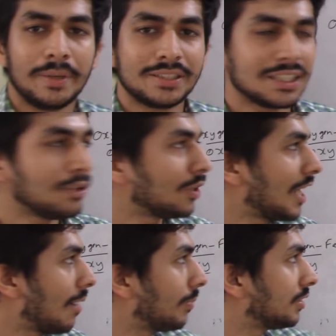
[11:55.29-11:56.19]
Basically
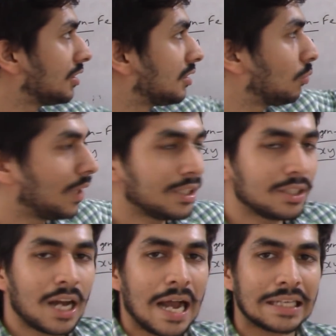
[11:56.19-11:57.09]
what happens is
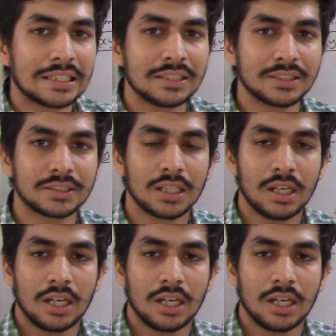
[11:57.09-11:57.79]
when the iron is